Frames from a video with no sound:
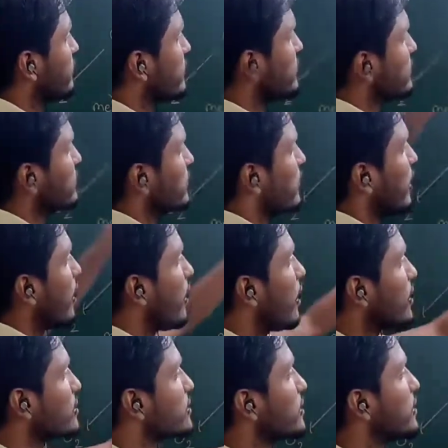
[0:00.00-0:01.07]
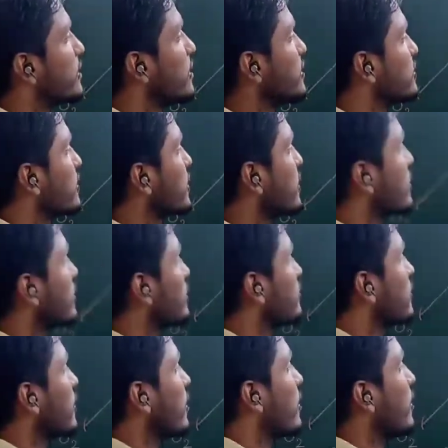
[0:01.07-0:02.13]
First, oxidation, nothing
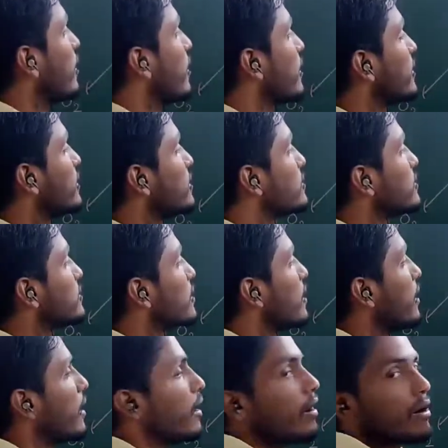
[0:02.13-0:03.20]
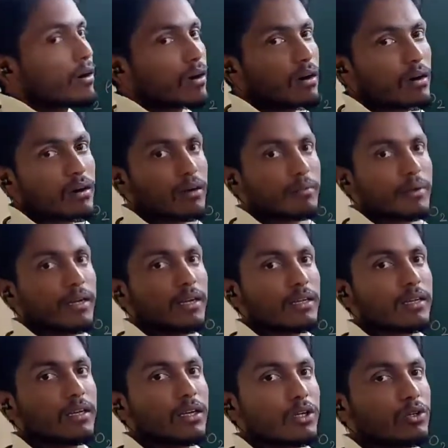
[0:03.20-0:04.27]
but it is occurred by
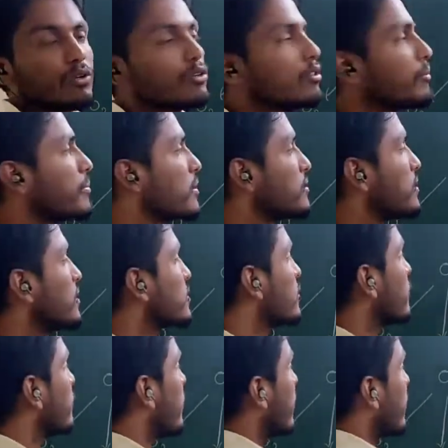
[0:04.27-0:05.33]
due to the presence of